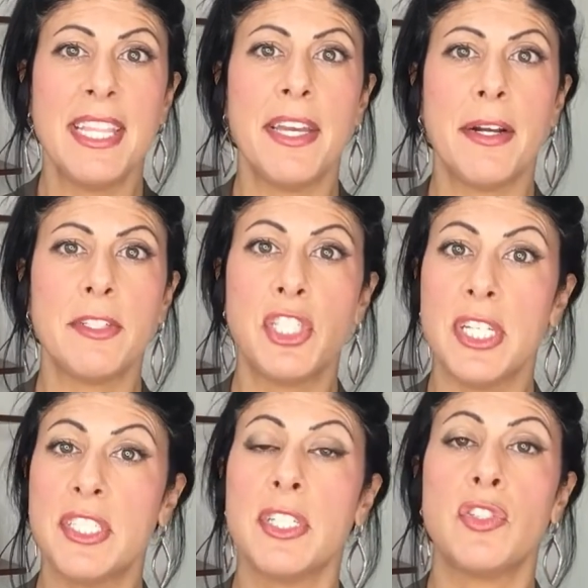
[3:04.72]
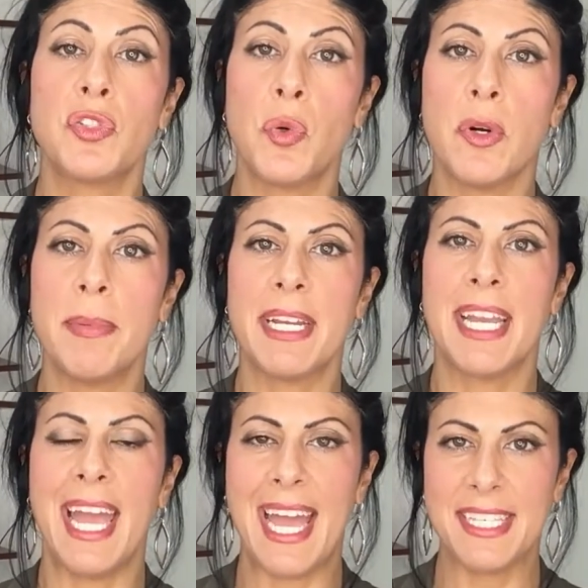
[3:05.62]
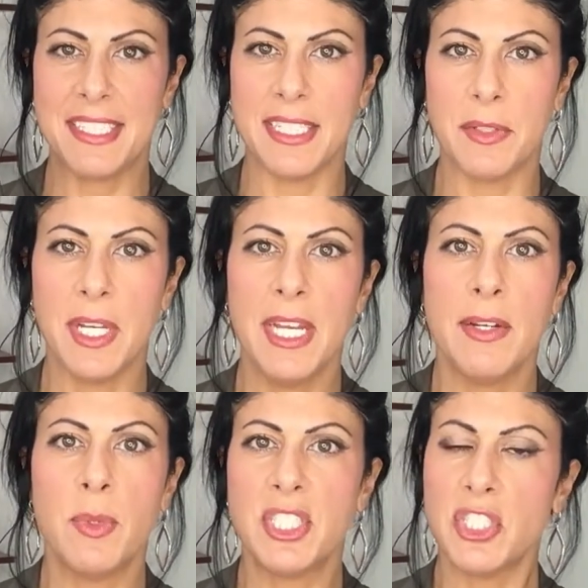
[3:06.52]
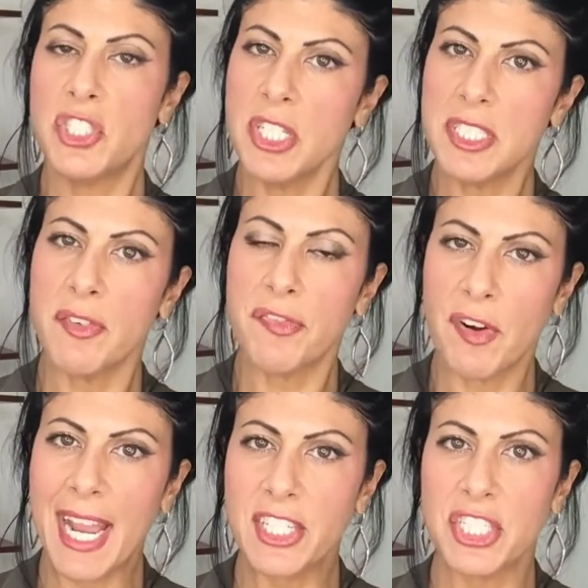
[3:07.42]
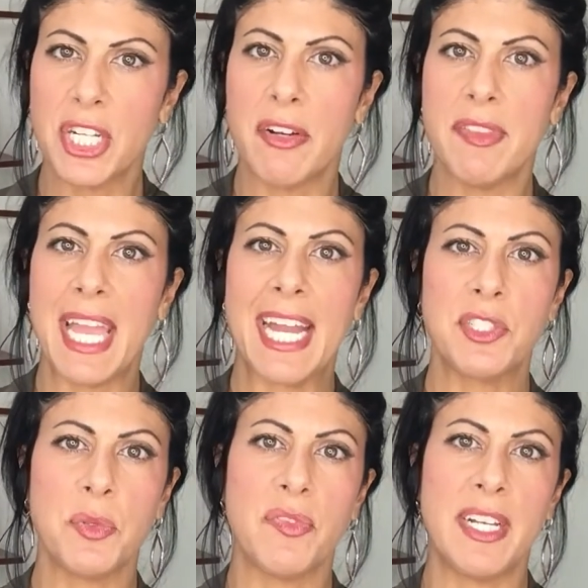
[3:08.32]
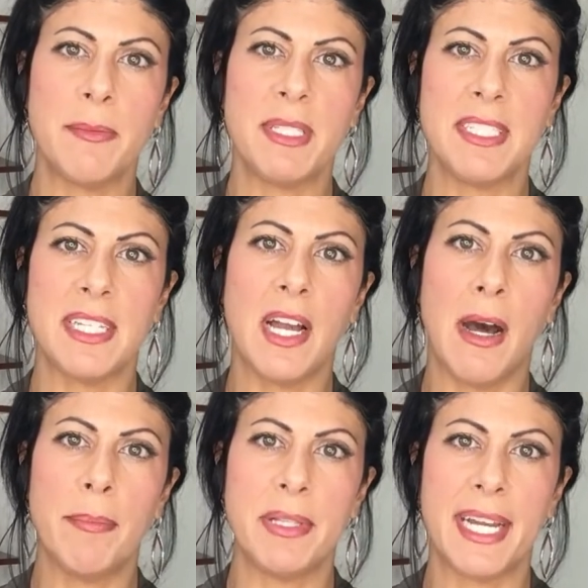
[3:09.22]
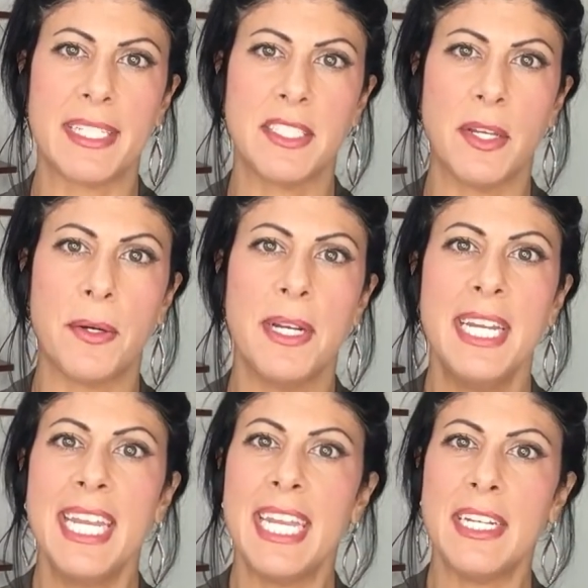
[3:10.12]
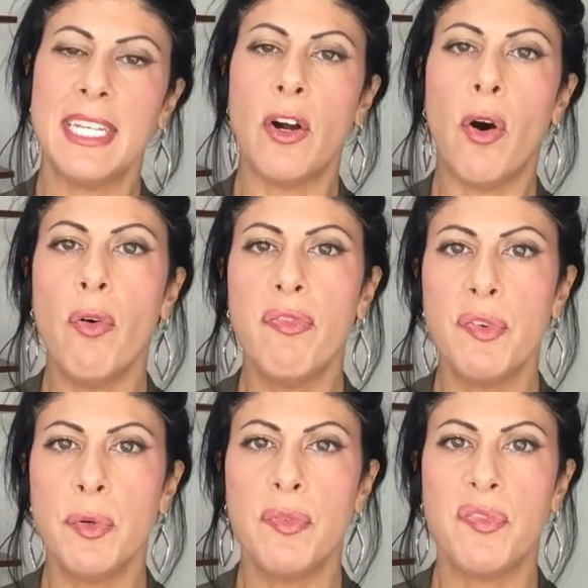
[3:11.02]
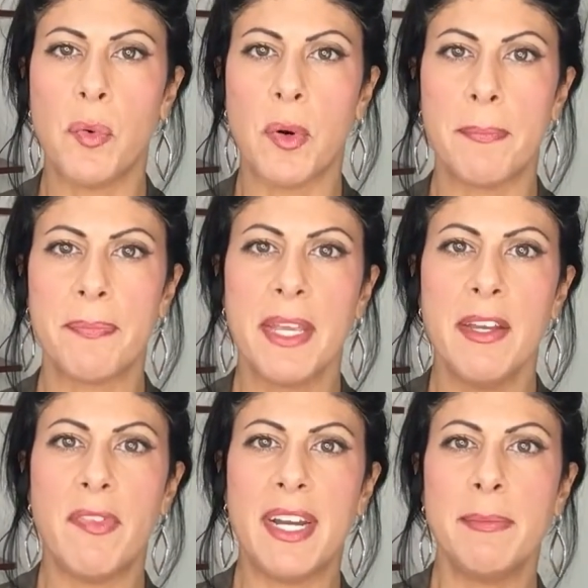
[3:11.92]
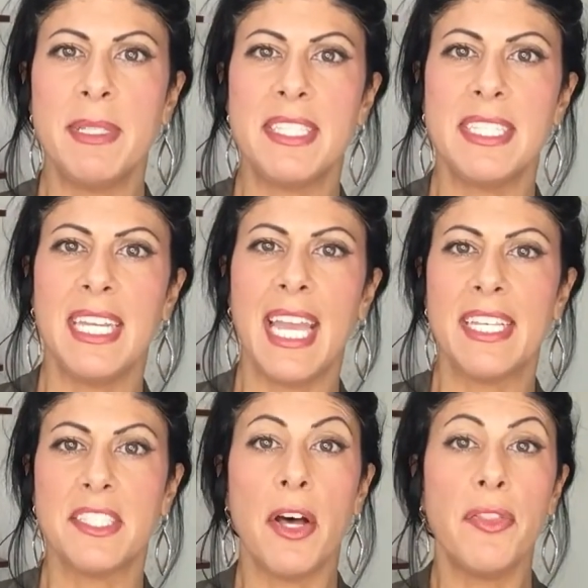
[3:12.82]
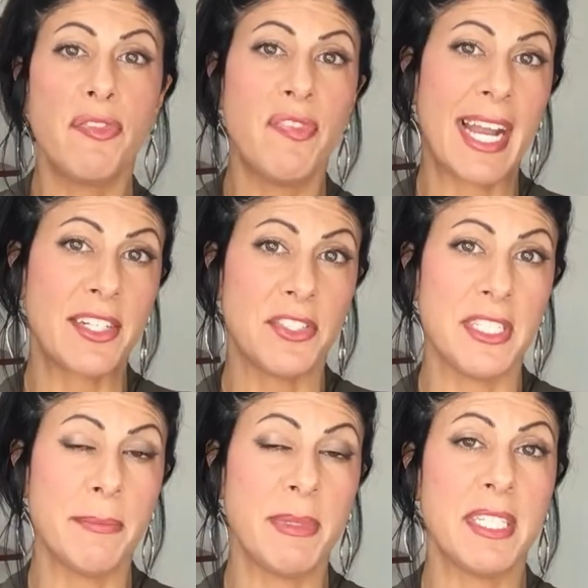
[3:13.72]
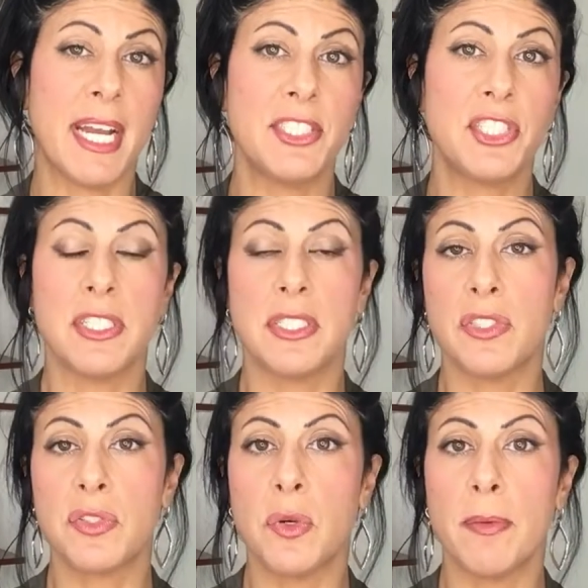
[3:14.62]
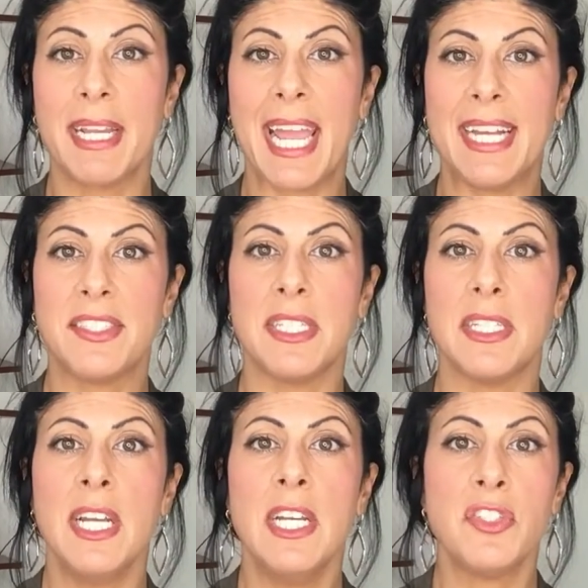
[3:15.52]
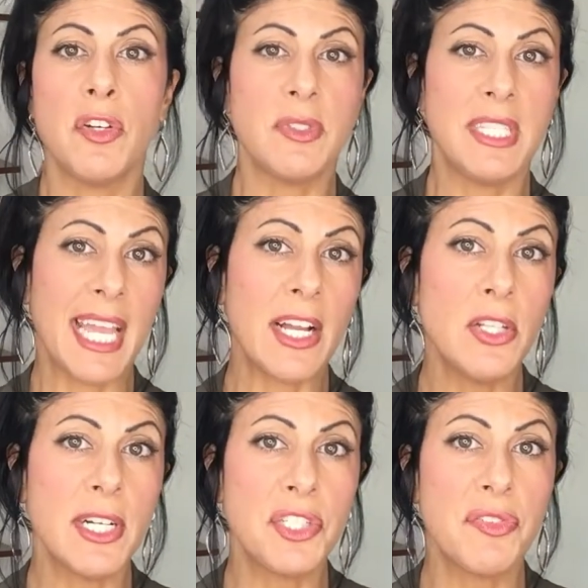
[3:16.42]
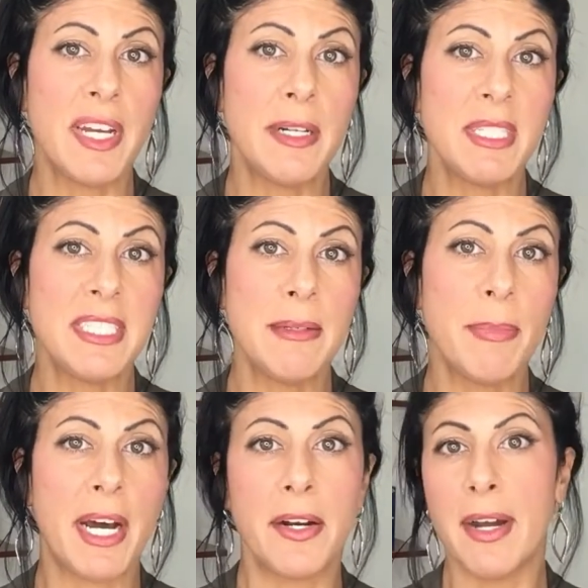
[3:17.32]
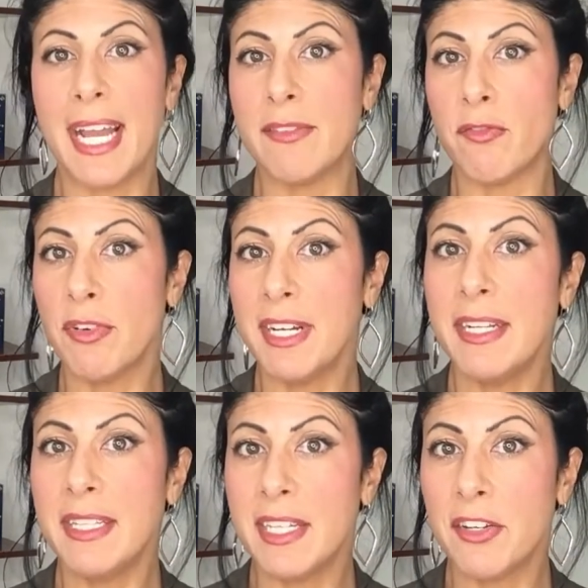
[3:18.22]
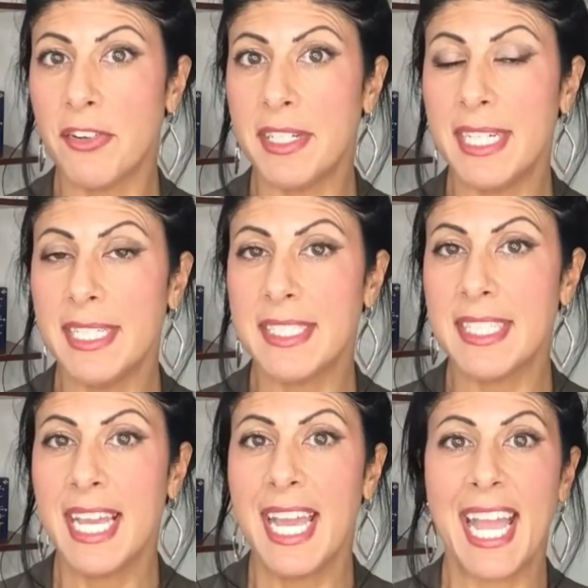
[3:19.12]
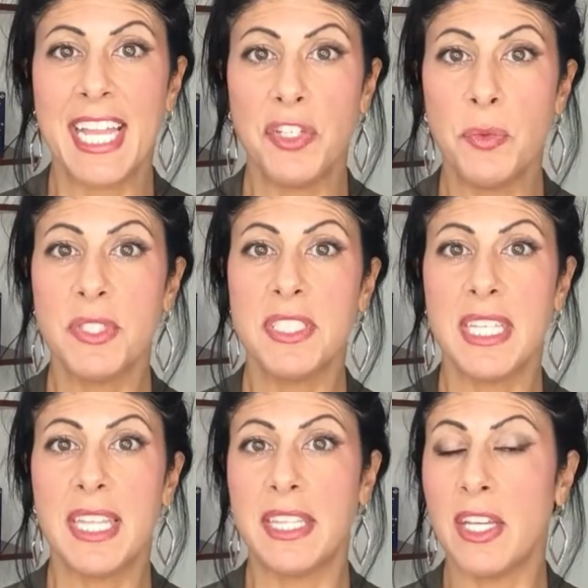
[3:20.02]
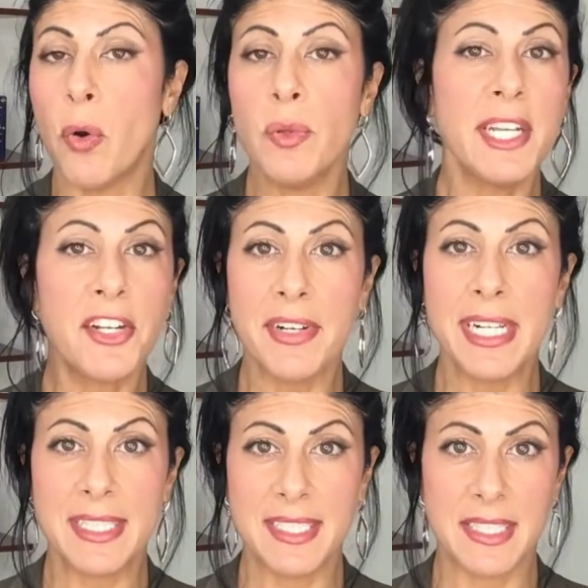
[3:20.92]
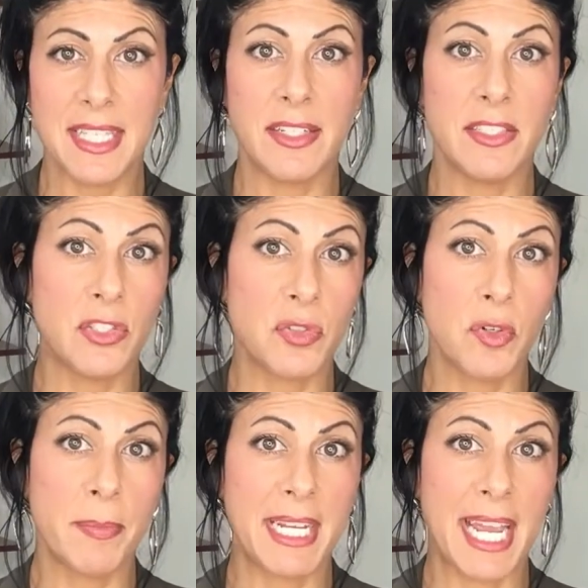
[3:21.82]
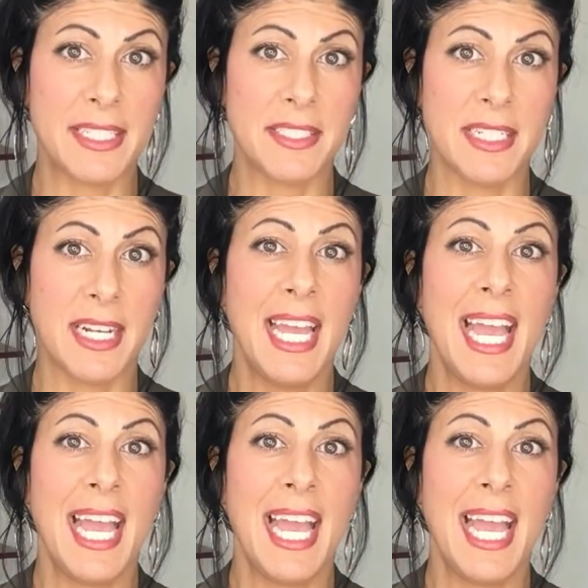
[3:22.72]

They're just ascorbic acid, which is just a fraction of the actual vitamin C complex. So in a whole food form, vitamin C has other factors in it besides just ascorbic acid. So take a look at your vitamin C bottle and read the ingredients, and you will see that the only ingredient listed there is ascorbic acid.